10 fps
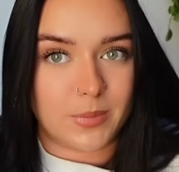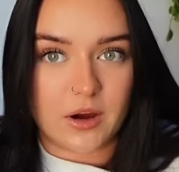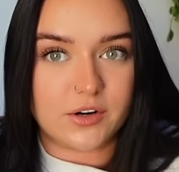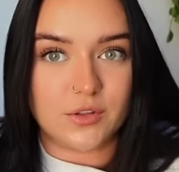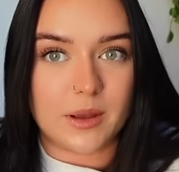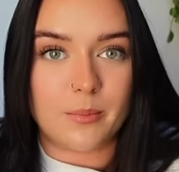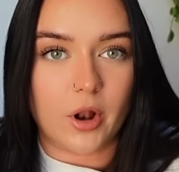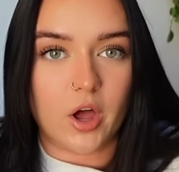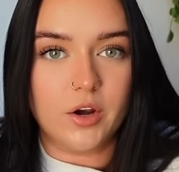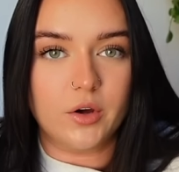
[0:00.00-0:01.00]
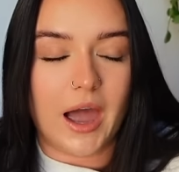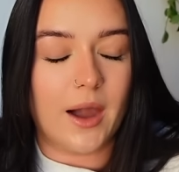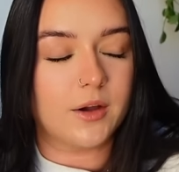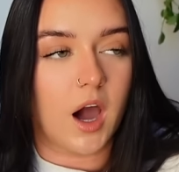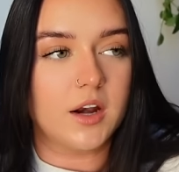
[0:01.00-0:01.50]
period on the implant,
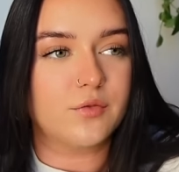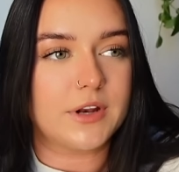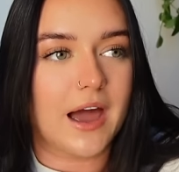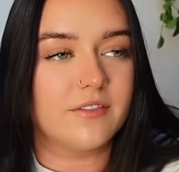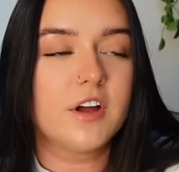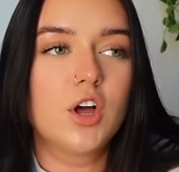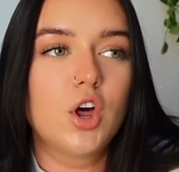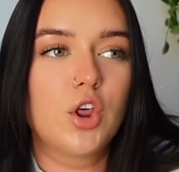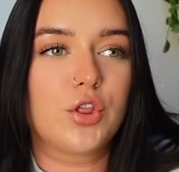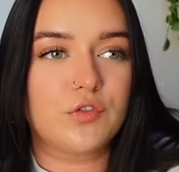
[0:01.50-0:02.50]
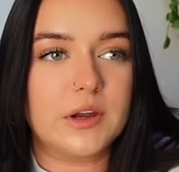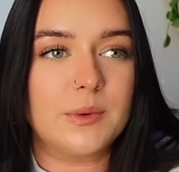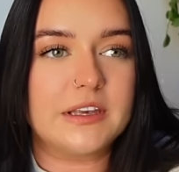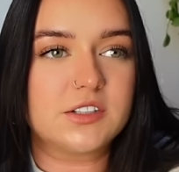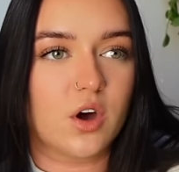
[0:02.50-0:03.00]
kind of would have 3
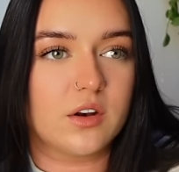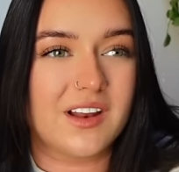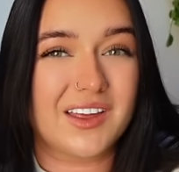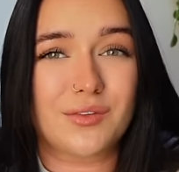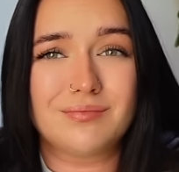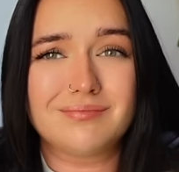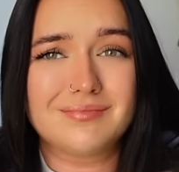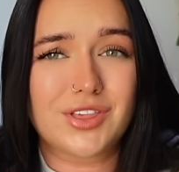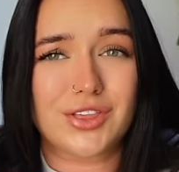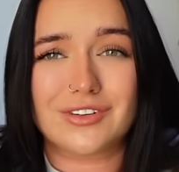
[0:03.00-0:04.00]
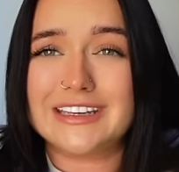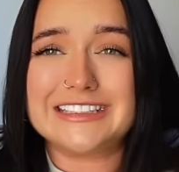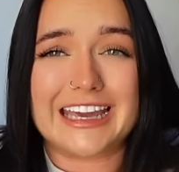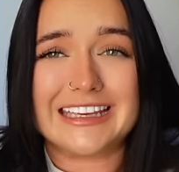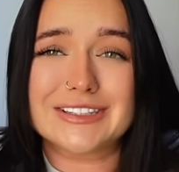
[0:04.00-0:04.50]
weeks on, like 3
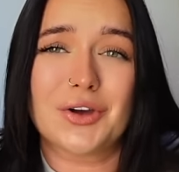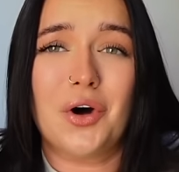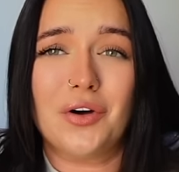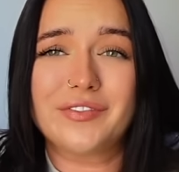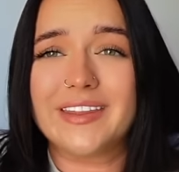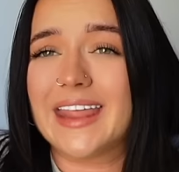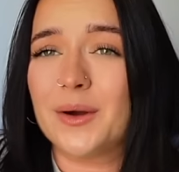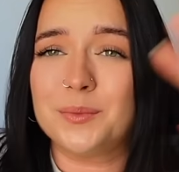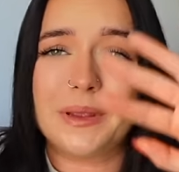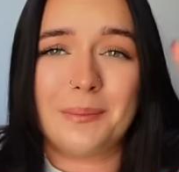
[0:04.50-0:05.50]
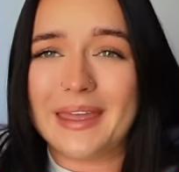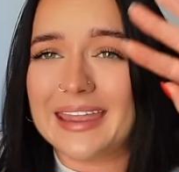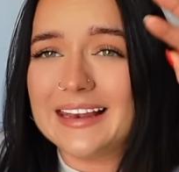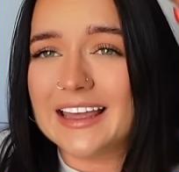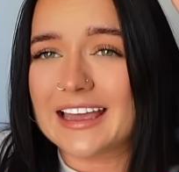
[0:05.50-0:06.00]
days off, and that would be
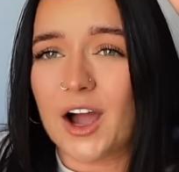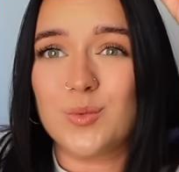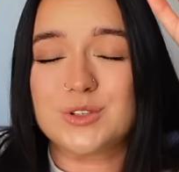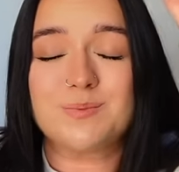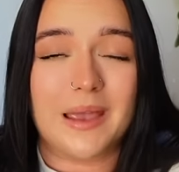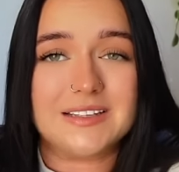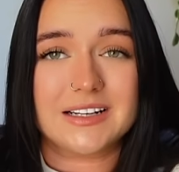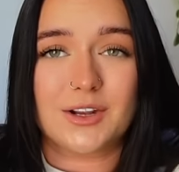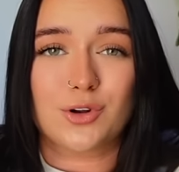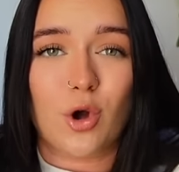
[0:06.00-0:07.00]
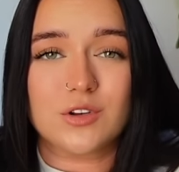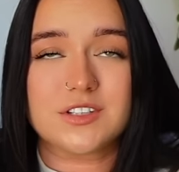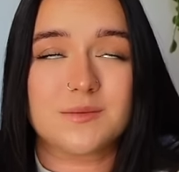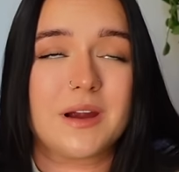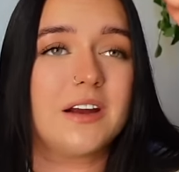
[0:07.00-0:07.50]
me. Like, I was basically on a
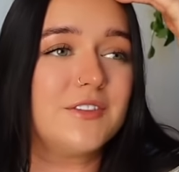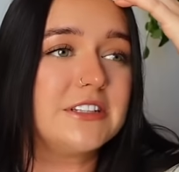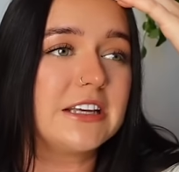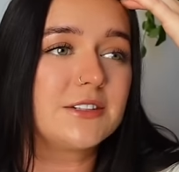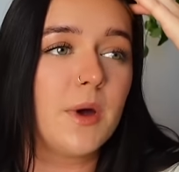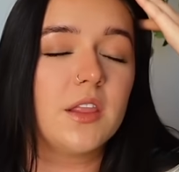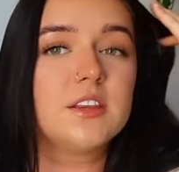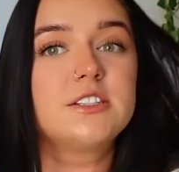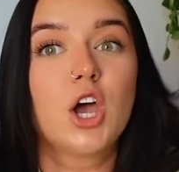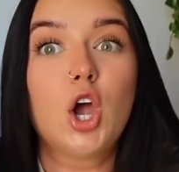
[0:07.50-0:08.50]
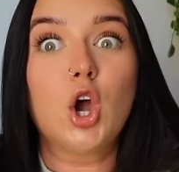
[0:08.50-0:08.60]
constant period for 6 months.